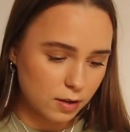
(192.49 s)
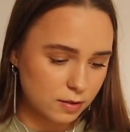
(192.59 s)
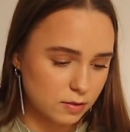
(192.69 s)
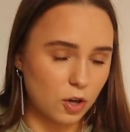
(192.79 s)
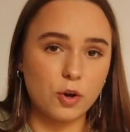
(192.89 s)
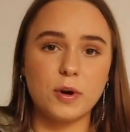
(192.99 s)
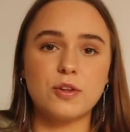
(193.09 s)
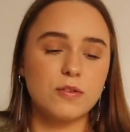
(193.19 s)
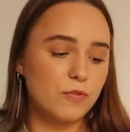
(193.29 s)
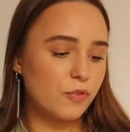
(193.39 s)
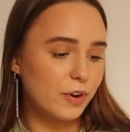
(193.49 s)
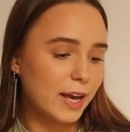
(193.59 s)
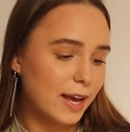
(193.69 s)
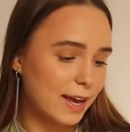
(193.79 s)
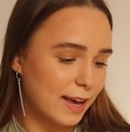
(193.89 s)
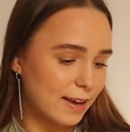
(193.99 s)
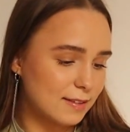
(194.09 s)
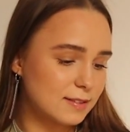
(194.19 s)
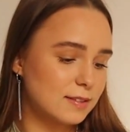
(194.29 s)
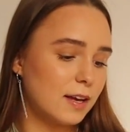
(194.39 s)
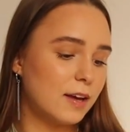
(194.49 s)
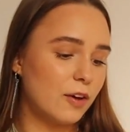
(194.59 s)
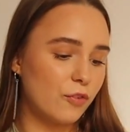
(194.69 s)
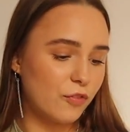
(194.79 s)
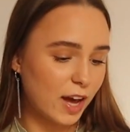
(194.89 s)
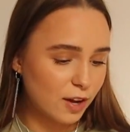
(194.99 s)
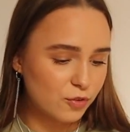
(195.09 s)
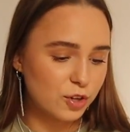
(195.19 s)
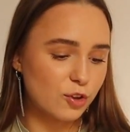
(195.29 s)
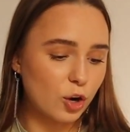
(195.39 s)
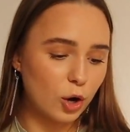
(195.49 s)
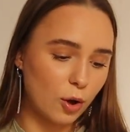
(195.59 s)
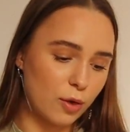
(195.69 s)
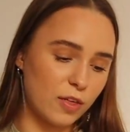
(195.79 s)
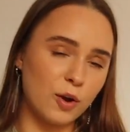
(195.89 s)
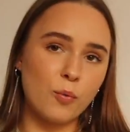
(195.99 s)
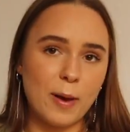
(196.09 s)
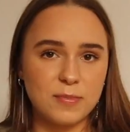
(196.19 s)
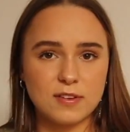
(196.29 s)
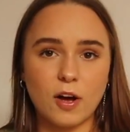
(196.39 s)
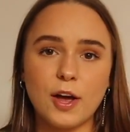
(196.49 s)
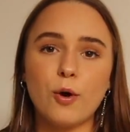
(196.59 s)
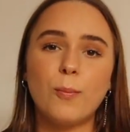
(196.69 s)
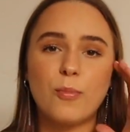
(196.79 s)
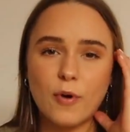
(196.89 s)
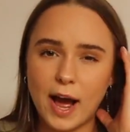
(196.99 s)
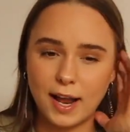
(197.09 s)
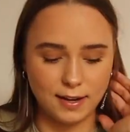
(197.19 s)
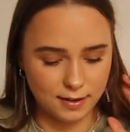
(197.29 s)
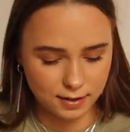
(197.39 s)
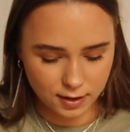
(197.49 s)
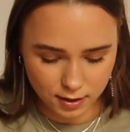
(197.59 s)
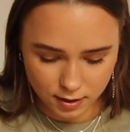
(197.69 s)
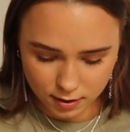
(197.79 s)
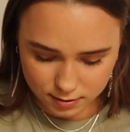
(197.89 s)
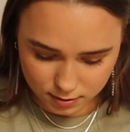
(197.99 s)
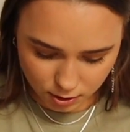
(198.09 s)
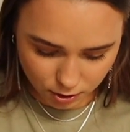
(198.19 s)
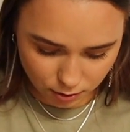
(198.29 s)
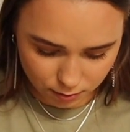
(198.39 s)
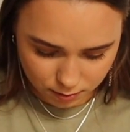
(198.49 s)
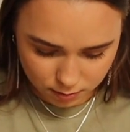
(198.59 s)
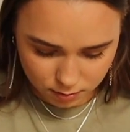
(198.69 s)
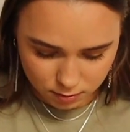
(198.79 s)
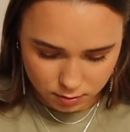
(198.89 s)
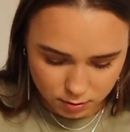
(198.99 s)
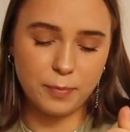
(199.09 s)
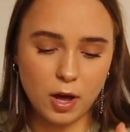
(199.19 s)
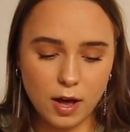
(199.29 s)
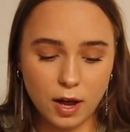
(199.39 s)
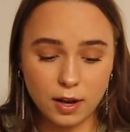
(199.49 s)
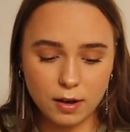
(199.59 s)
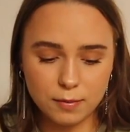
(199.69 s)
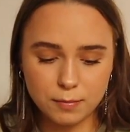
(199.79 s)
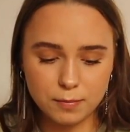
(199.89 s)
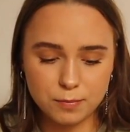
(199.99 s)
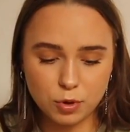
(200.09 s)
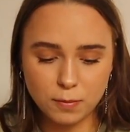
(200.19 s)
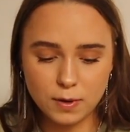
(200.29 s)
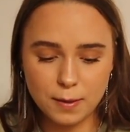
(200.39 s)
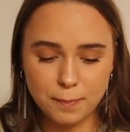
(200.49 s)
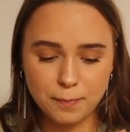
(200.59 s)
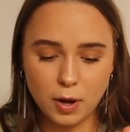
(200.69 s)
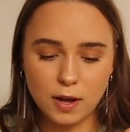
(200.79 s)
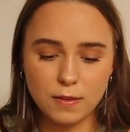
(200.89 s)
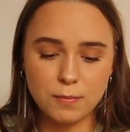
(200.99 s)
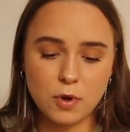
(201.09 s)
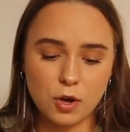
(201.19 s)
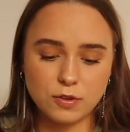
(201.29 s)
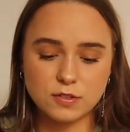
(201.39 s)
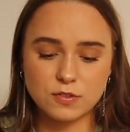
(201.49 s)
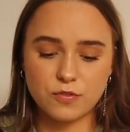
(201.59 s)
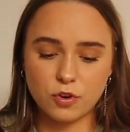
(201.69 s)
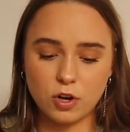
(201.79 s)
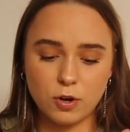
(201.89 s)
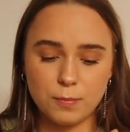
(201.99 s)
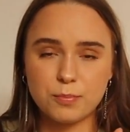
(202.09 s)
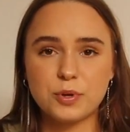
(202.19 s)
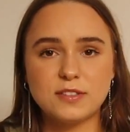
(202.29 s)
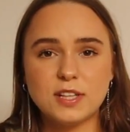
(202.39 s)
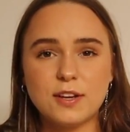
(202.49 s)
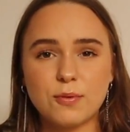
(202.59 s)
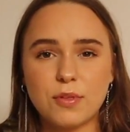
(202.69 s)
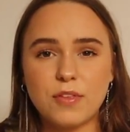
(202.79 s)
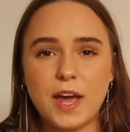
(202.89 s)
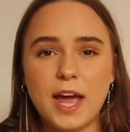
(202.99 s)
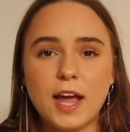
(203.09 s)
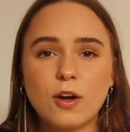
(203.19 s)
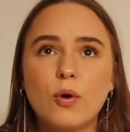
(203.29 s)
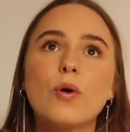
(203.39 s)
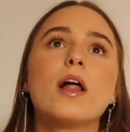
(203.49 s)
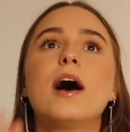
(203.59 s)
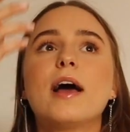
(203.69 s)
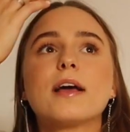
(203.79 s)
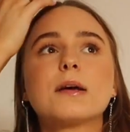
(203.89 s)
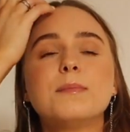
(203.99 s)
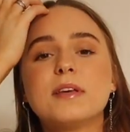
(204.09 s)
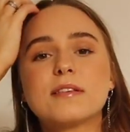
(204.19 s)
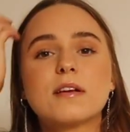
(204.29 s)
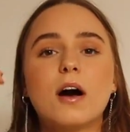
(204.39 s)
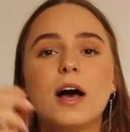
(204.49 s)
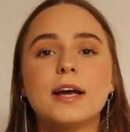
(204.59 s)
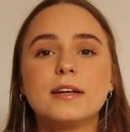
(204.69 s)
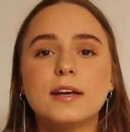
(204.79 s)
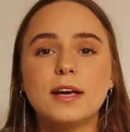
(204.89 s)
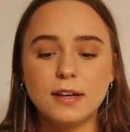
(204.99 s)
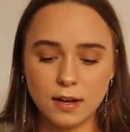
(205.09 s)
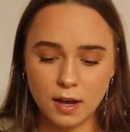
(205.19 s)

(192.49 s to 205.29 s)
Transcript: So question 3 is, favourite clothing website or brand? So I probably buy the most from Pretty Little Thing or like Missguided.